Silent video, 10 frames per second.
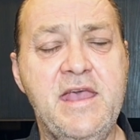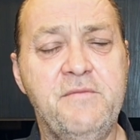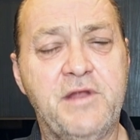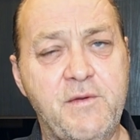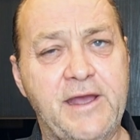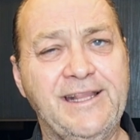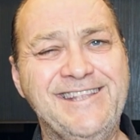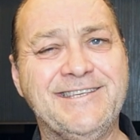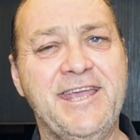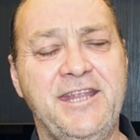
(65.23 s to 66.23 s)
But anyway,
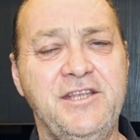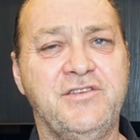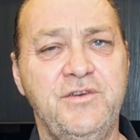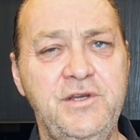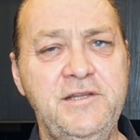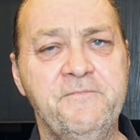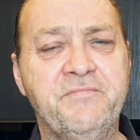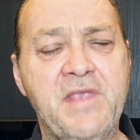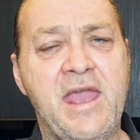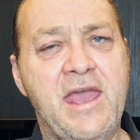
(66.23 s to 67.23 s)
let's get into it,
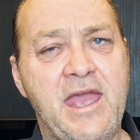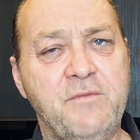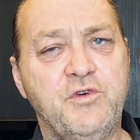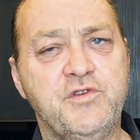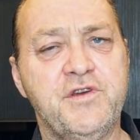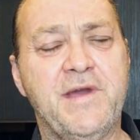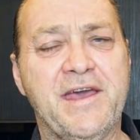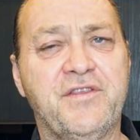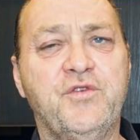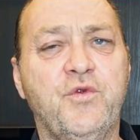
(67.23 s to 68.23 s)
and we'll do
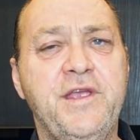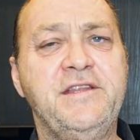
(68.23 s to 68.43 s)
our three